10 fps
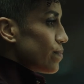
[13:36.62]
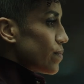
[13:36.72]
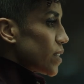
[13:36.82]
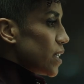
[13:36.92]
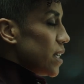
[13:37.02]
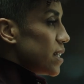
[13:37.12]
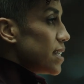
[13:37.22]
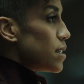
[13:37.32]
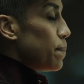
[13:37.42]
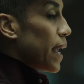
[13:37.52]
built
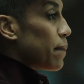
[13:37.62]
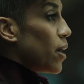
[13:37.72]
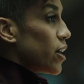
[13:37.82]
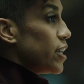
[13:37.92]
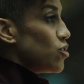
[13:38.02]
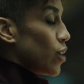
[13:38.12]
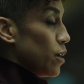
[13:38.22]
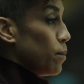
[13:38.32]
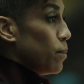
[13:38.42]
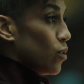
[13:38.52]
on trying to
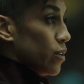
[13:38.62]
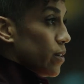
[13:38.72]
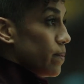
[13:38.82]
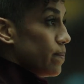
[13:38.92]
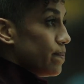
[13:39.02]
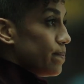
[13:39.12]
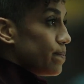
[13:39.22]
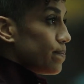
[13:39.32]
decide between the lesser